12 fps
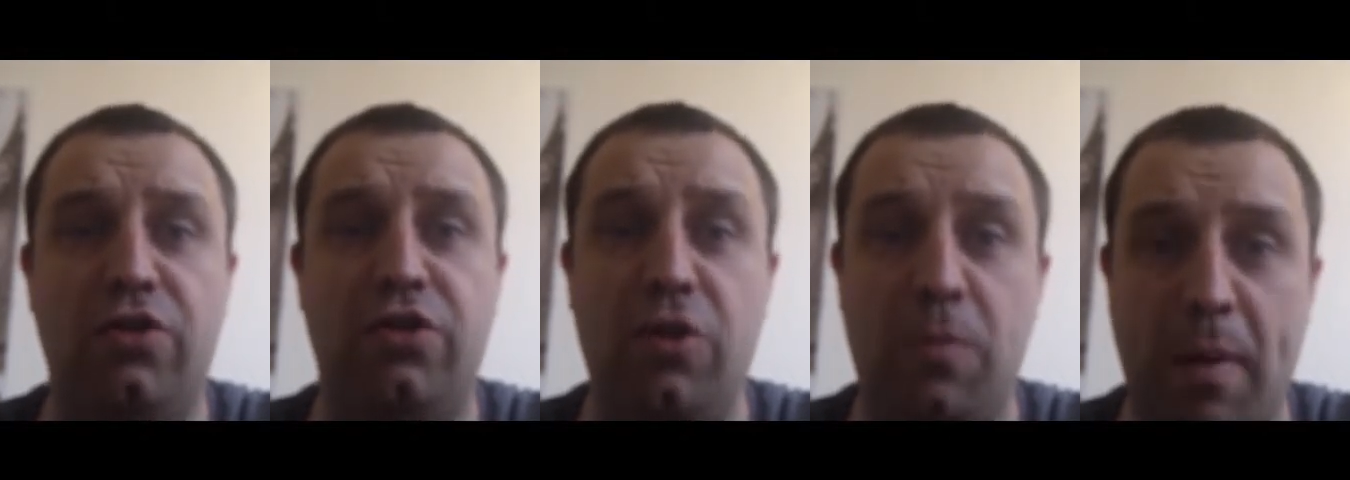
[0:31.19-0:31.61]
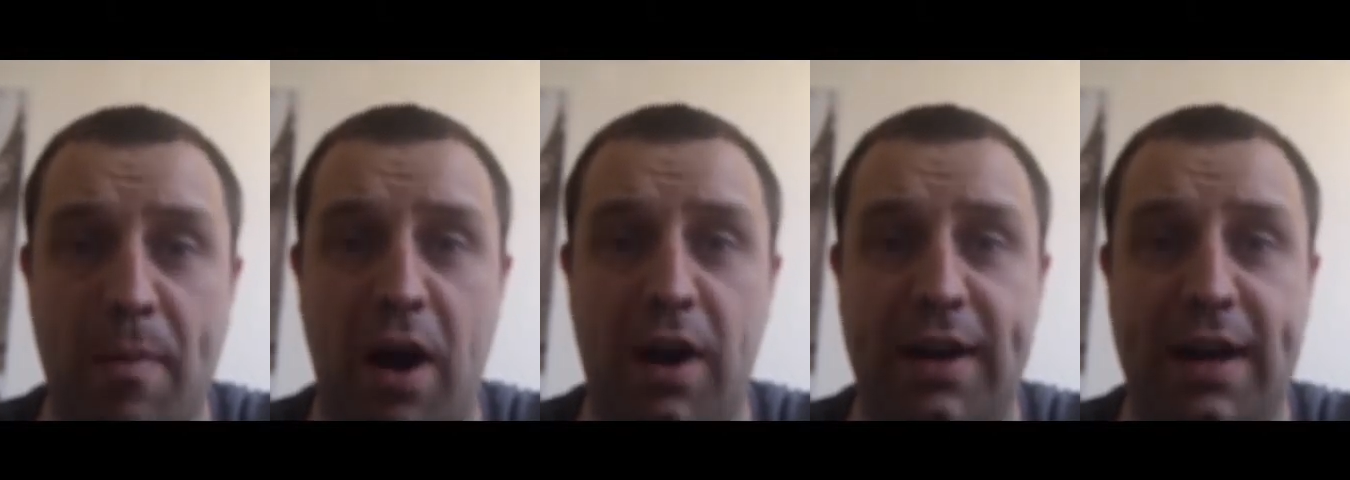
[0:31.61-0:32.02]

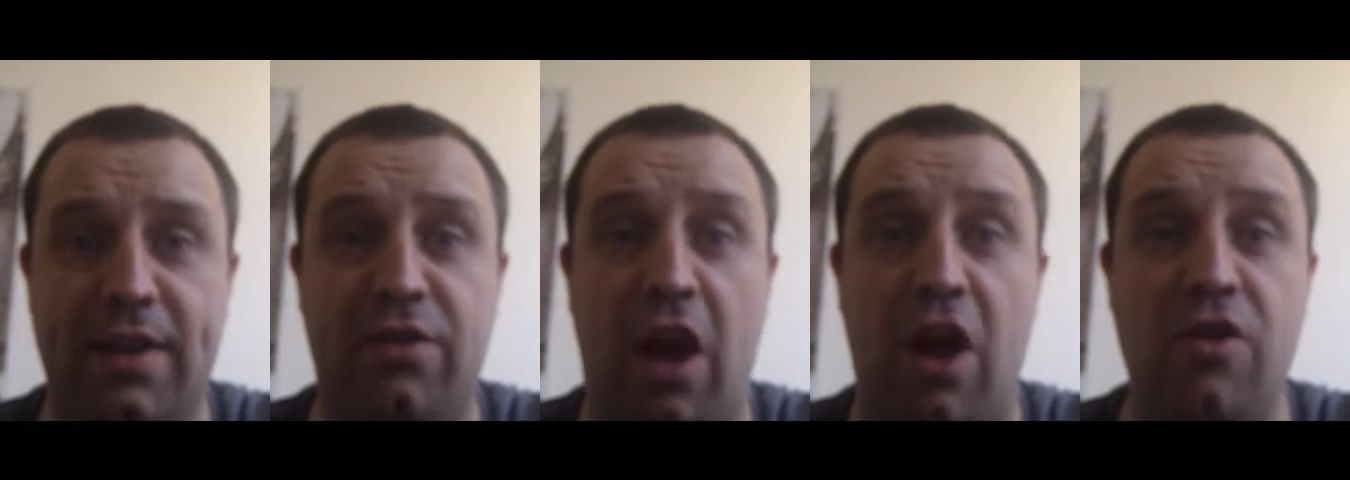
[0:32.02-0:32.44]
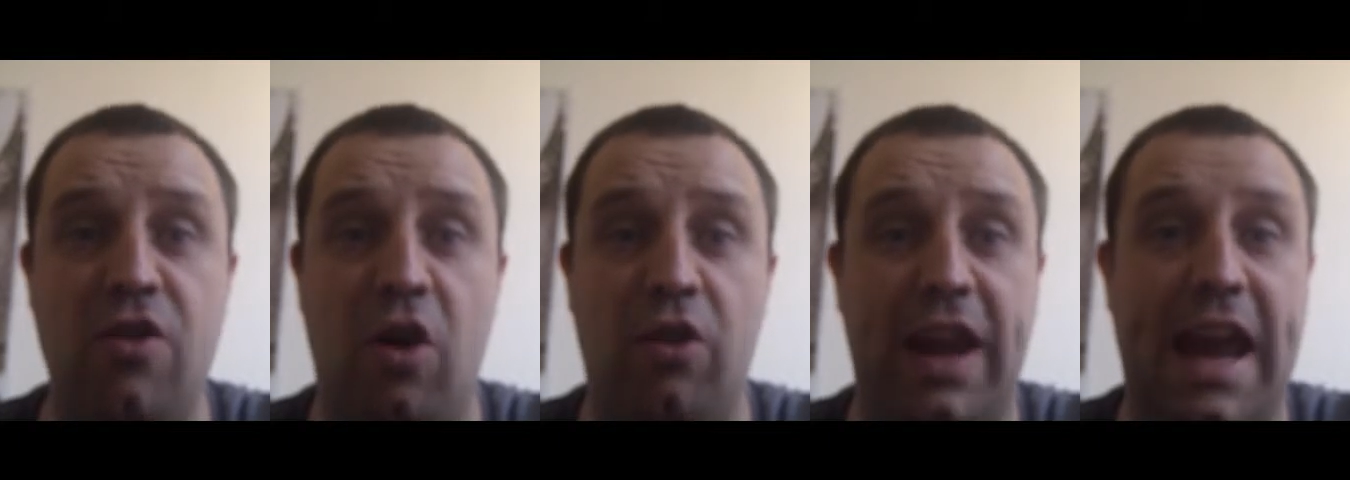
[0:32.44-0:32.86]
supermarkets are
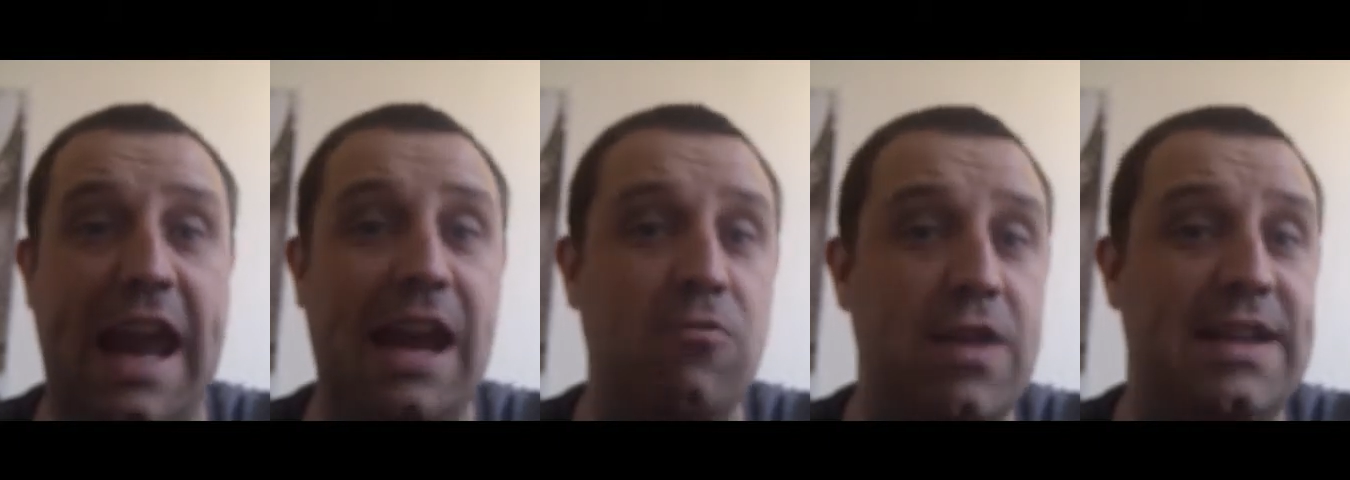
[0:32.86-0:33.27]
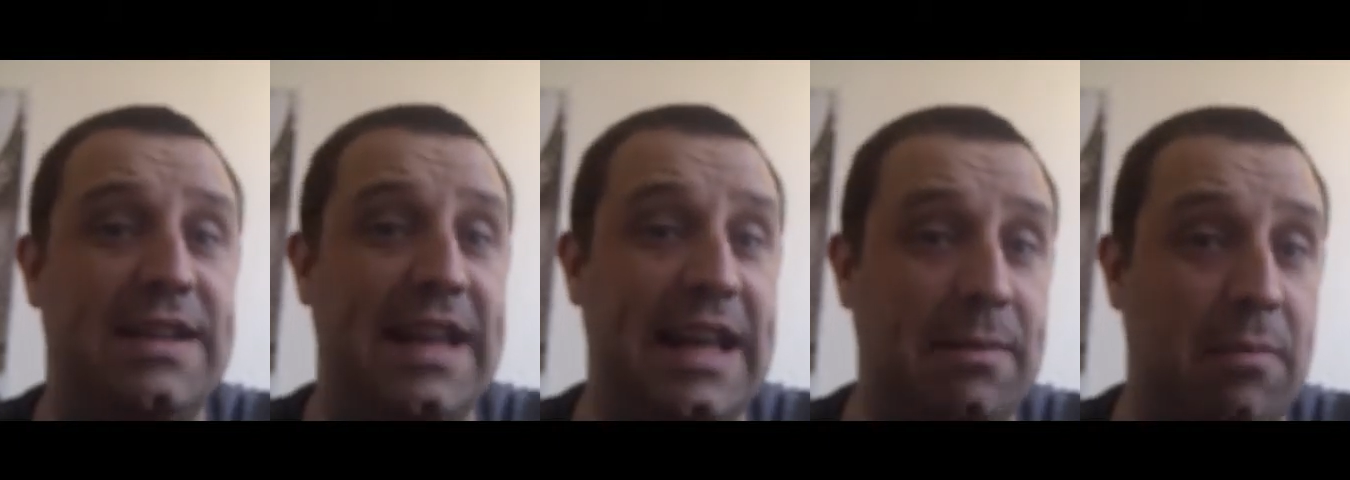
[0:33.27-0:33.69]
not
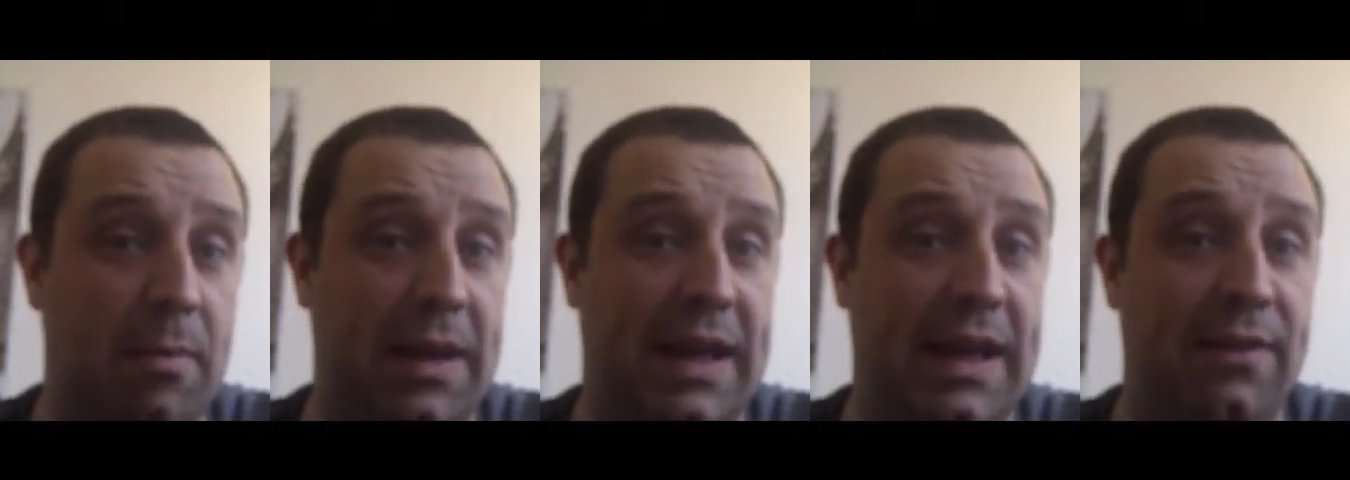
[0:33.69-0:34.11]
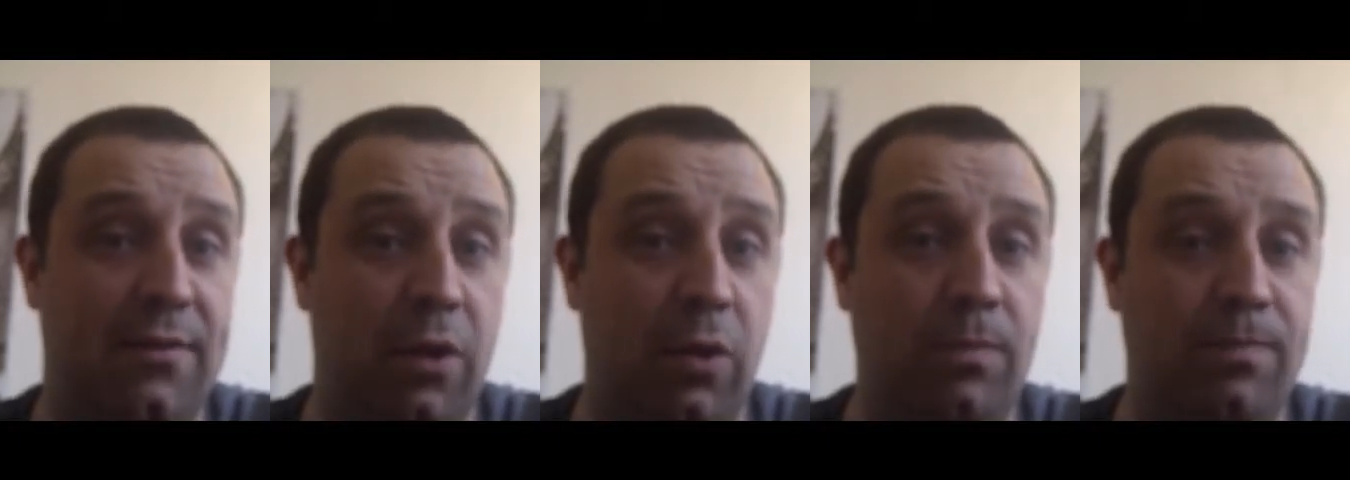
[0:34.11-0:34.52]
irredeemably
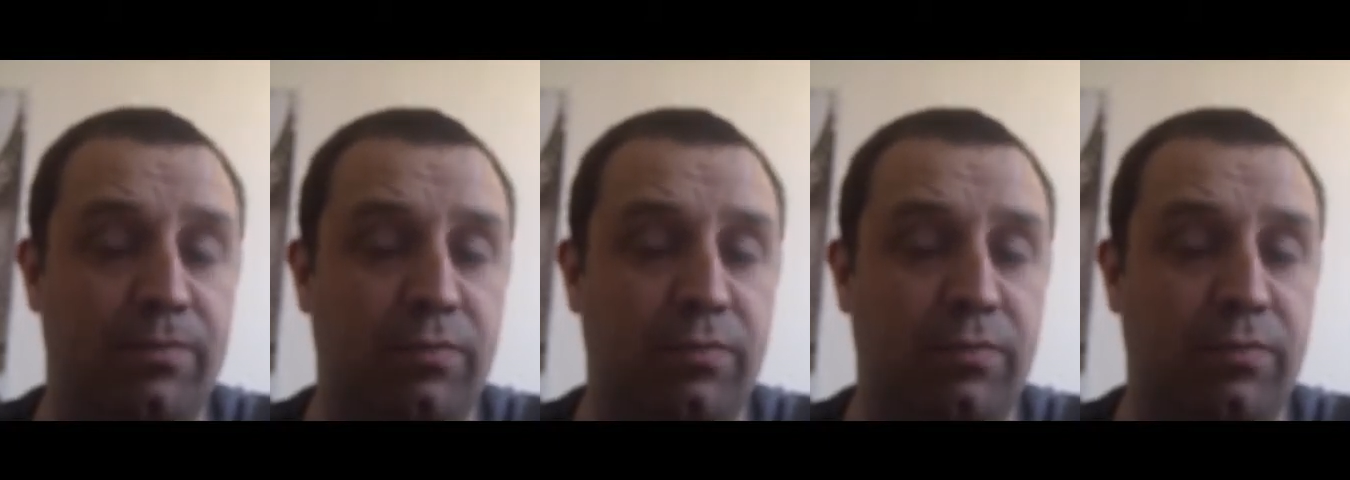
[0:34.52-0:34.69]
evil,